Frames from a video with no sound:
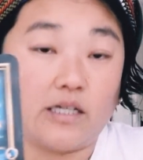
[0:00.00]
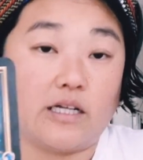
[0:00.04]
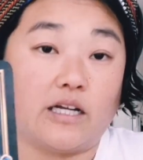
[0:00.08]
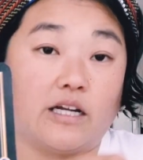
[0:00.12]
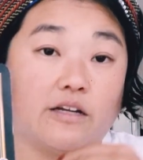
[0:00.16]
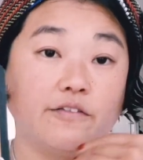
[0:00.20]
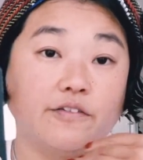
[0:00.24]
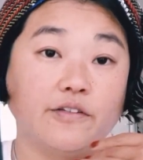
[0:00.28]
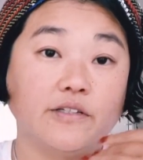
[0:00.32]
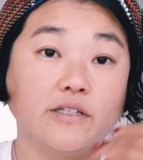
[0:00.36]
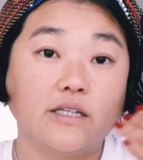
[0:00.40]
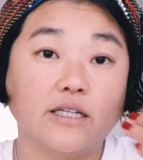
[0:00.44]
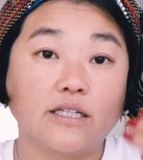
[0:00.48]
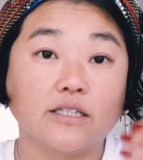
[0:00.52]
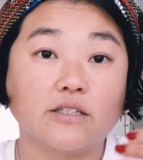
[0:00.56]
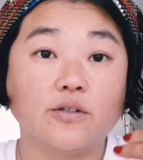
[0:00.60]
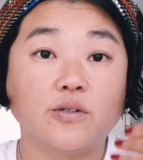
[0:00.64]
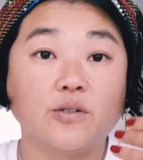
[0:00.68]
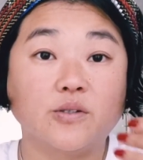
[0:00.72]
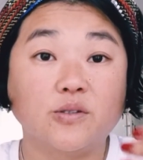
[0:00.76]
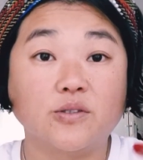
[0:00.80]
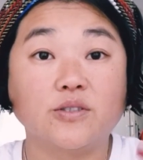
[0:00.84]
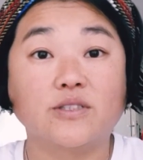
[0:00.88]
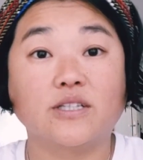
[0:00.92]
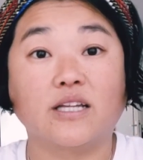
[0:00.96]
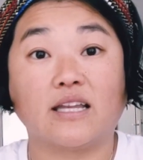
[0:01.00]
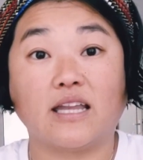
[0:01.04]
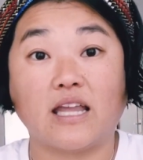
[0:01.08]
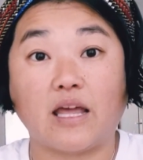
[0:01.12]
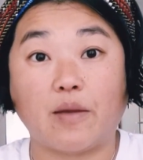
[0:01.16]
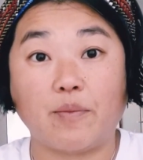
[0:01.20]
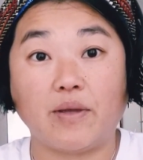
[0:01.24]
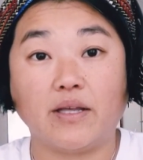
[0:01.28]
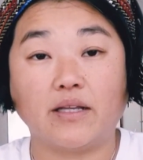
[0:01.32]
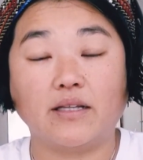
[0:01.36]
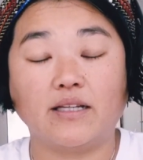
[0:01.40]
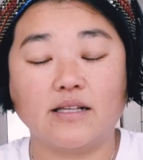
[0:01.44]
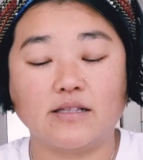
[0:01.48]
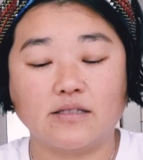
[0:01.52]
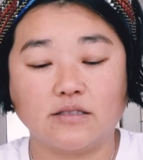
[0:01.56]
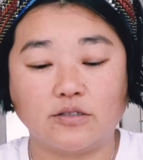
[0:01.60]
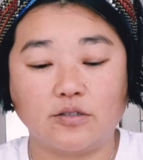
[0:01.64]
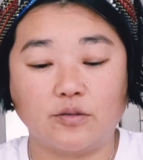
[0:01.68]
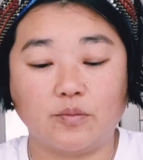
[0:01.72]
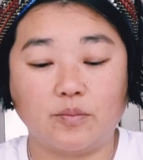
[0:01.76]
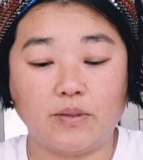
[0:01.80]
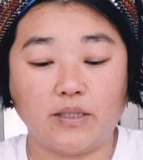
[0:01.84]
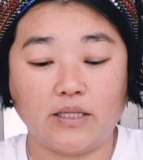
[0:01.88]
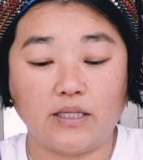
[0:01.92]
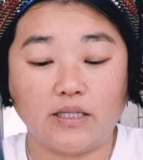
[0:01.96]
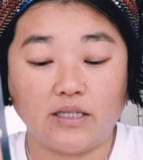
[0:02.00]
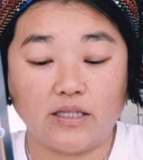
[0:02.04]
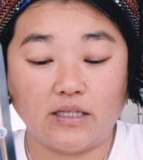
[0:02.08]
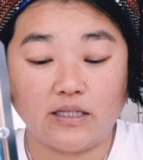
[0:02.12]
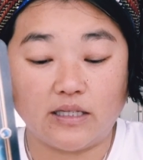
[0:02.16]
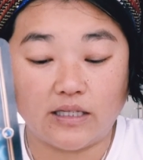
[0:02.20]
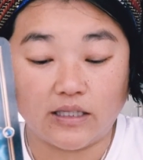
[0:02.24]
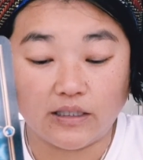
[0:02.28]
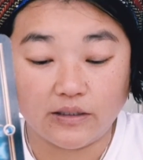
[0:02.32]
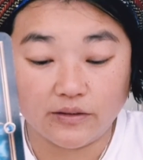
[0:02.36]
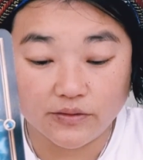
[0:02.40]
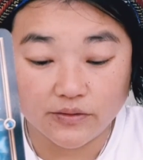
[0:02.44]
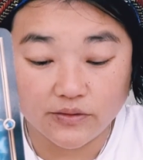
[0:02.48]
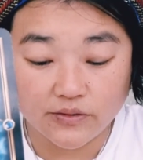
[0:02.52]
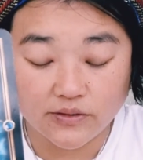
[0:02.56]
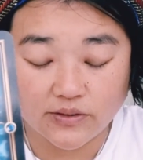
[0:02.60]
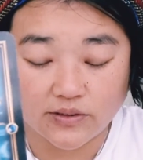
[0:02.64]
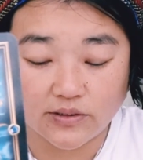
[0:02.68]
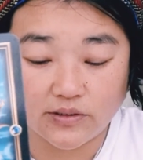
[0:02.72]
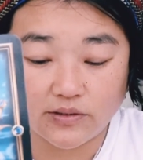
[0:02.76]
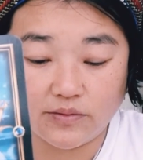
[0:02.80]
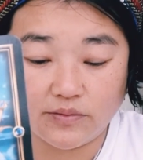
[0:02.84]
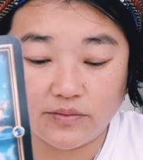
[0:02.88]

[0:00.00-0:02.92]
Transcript: I feel like the whole dynamic needs to be healed,